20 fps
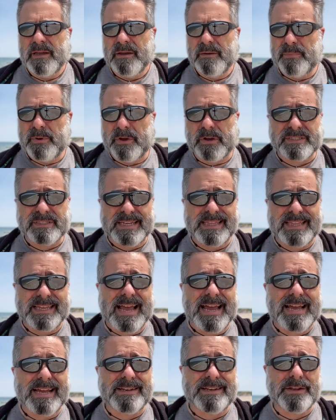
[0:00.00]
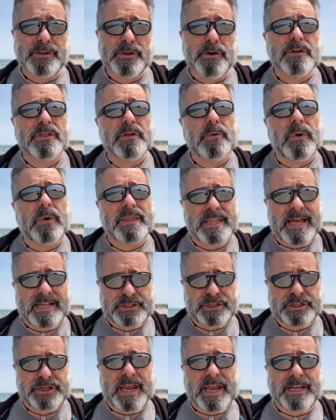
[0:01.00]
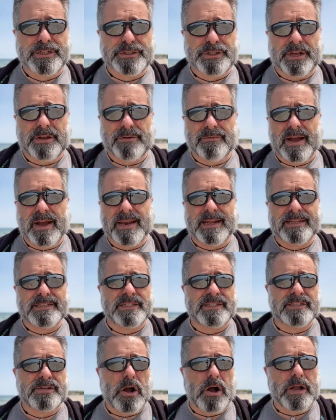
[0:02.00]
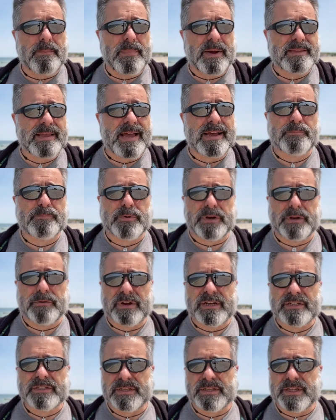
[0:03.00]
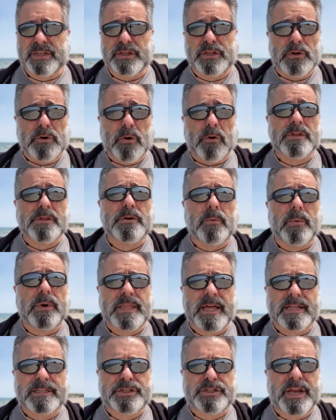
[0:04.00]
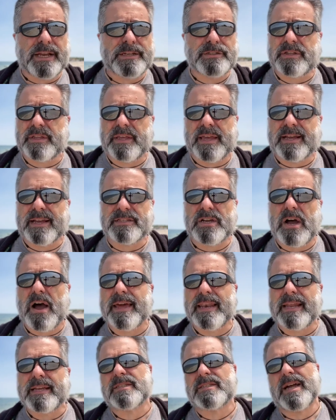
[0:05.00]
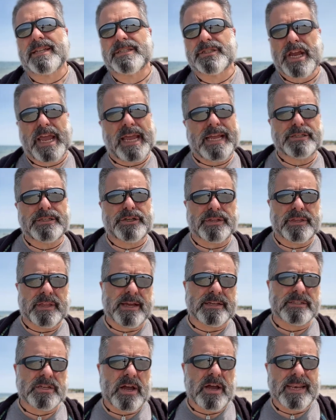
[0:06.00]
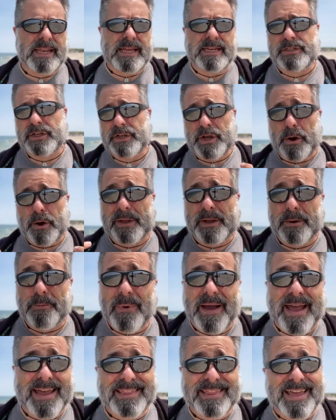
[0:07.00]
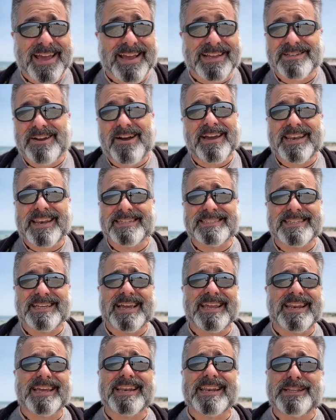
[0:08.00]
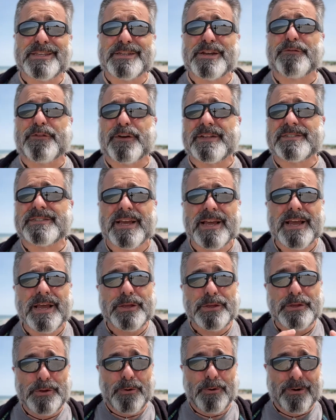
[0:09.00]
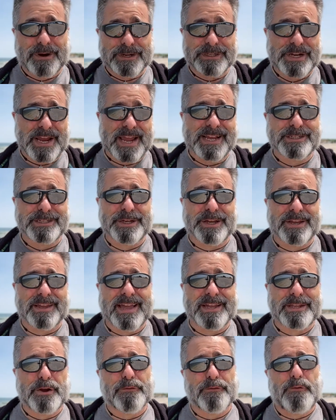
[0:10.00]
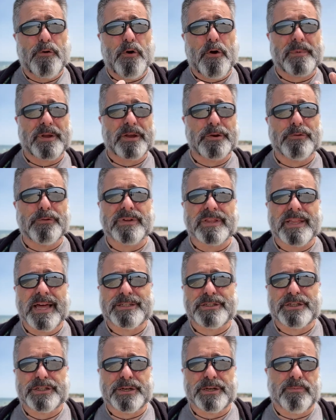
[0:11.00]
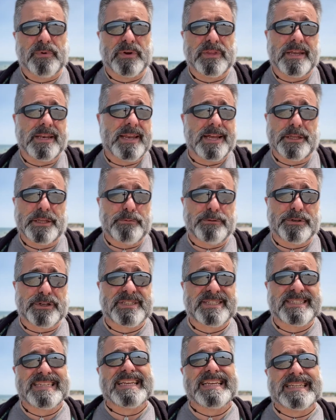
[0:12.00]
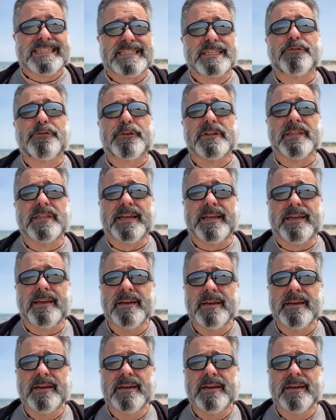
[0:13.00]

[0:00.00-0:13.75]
Because in the end, you're the one that's changing, right? I did talk about that pretty recently. You're the one that's changing. The anxiety is not changing. The anxiety isn't going away. The anxiety isn't getting any different you're changing and you're forming a new relationship with it and you just see it differently.